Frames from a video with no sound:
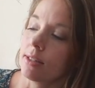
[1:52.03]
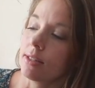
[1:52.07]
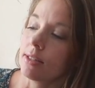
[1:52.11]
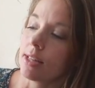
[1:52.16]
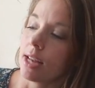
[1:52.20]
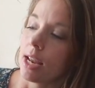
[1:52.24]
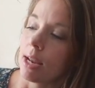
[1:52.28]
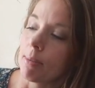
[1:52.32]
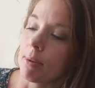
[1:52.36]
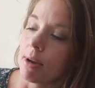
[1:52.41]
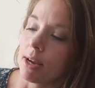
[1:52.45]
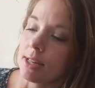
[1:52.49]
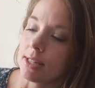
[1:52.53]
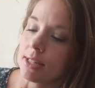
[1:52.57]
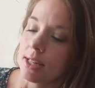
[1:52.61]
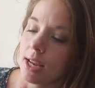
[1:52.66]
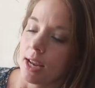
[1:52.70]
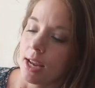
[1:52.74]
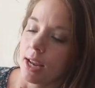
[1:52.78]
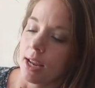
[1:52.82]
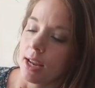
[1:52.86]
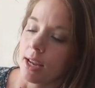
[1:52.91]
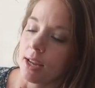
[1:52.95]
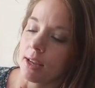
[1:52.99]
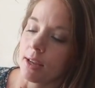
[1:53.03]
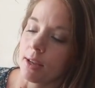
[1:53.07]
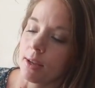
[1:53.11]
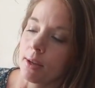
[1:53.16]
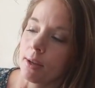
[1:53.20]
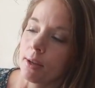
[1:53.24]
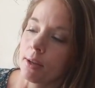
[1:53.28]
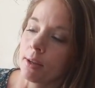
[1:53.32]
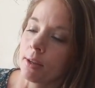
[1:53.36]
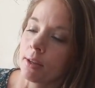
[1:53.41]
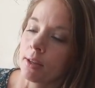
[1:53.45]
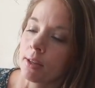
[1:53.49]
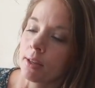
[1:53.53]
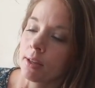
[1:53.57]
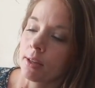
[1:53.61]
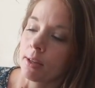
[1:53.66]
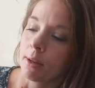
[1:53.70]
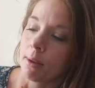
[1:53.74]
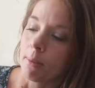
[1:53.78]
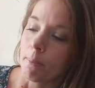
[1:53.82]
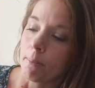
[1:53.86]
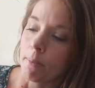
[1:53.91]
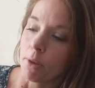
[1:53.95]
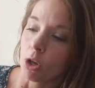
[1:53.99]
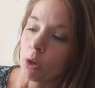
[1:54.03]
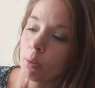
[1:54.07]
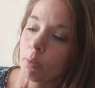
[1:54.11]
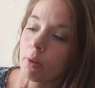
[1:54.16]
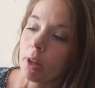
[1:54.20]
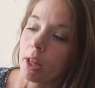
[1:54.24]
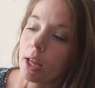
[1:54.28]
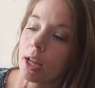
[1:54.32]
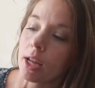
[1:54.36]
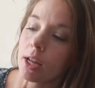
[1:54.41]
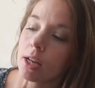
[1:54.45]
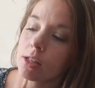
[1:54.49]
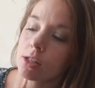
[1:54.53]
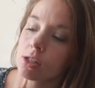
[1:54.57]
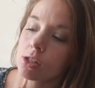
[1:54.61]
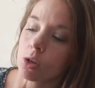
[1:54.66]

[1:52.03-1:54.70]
day-by-day -day meal plan.